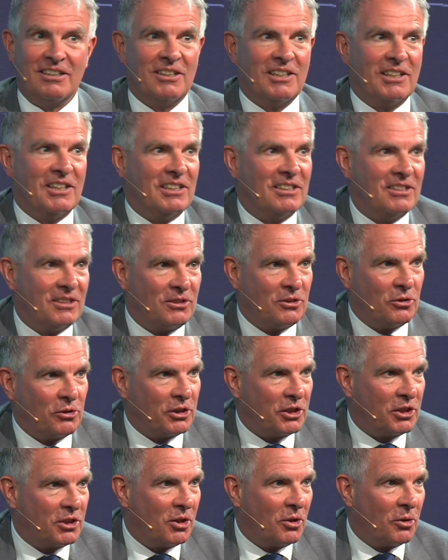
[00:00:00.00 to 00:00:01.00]
in
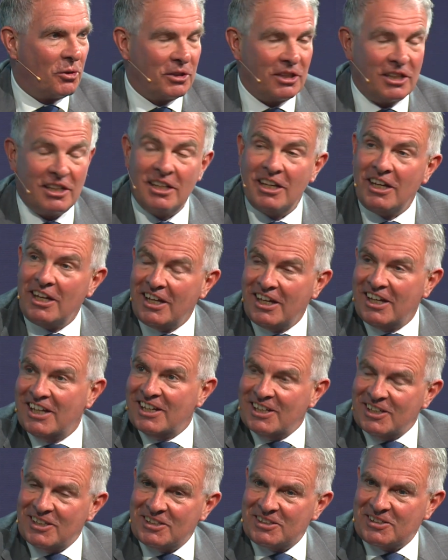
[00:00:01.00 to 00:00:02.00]
Zurich-Kloten.
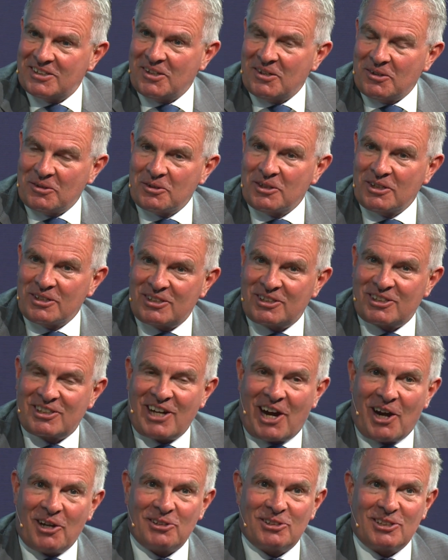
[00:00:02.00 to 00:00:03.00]
So
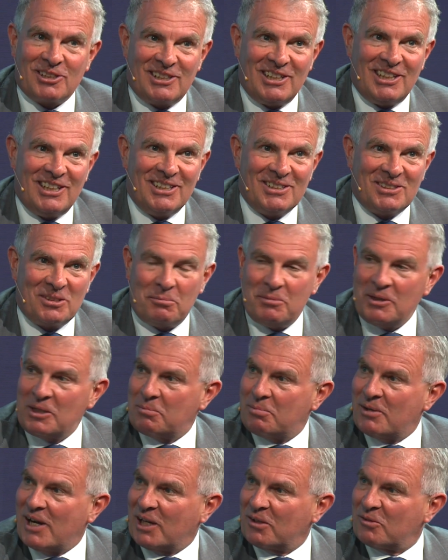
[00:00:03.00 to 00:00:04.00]
scarcity is a big
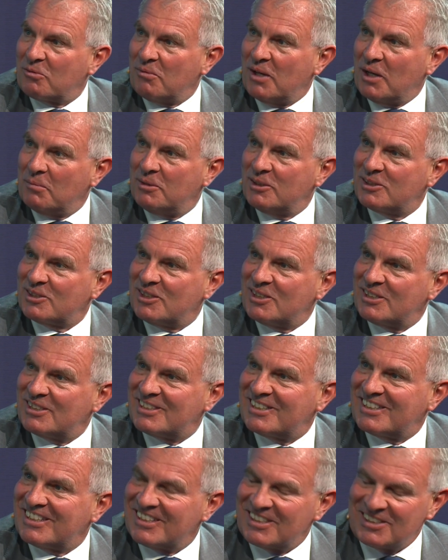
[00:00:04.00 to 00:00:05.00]
part of my
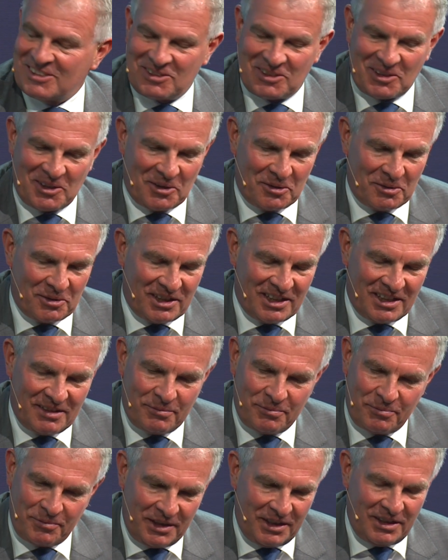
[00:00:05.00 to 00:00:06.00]
business.
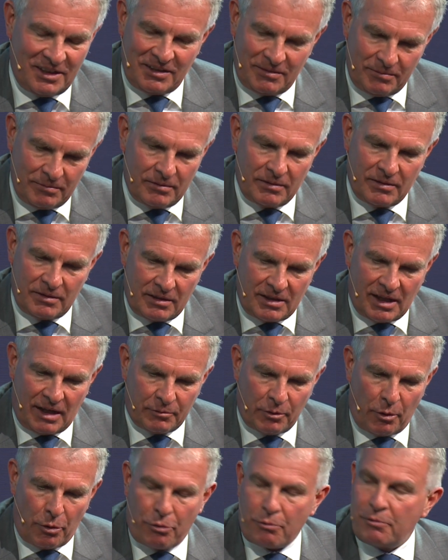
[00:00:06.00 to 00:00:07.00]
We
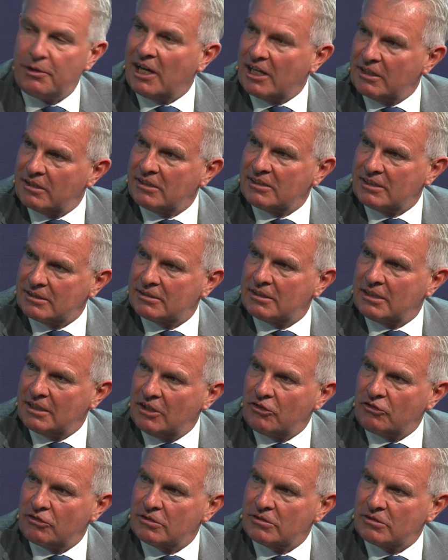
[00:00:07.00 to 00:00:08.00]
cover 300
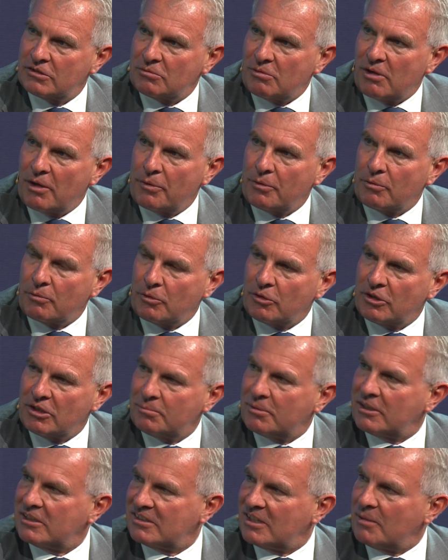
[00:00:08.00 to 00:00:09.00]
destinations around the world,
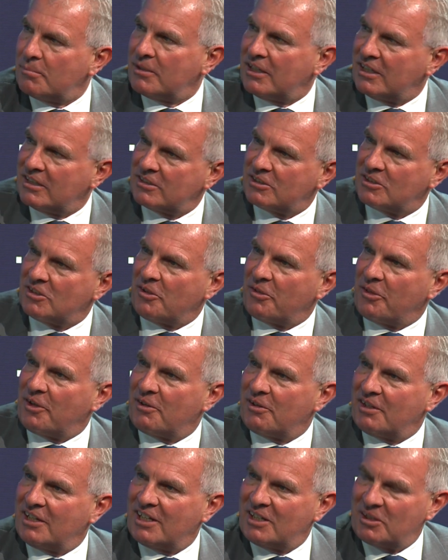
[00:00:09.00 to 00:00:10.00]
but Zambia is not
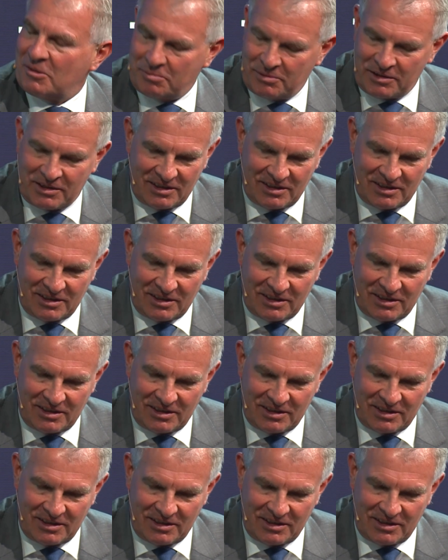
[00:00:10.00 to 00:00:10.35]
there yet. But